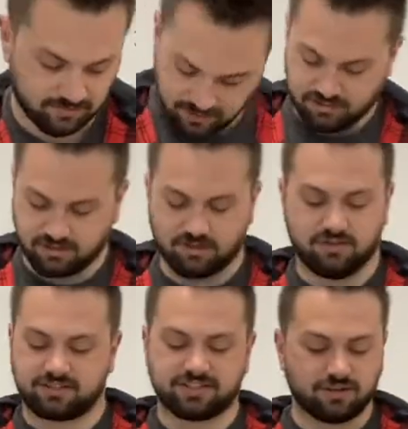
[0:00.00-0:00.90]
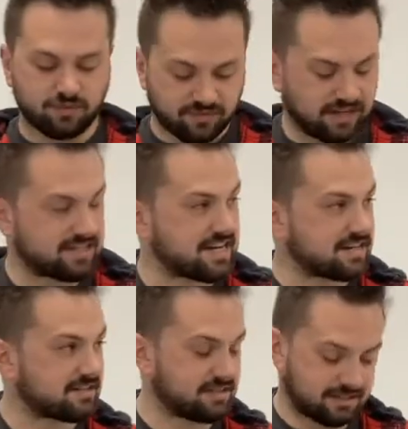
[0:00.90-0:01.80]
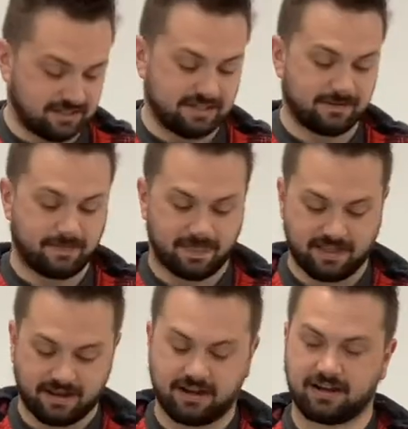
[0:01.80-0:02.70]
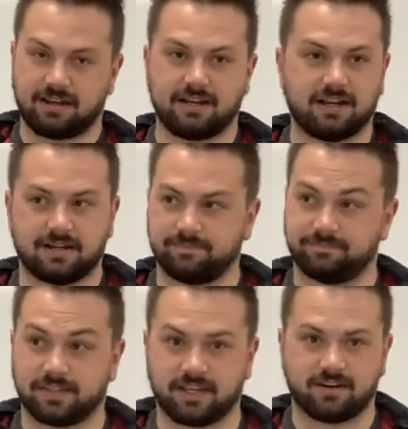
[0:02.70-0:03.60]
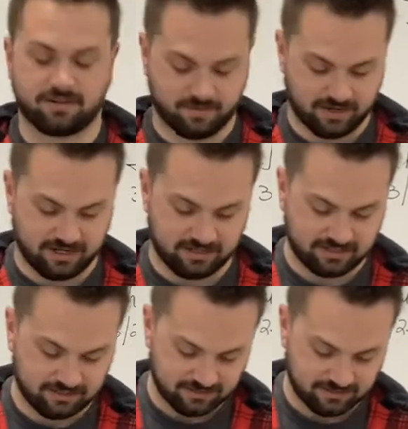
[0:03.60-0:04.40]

It's going to look so fantastic. I cannot wait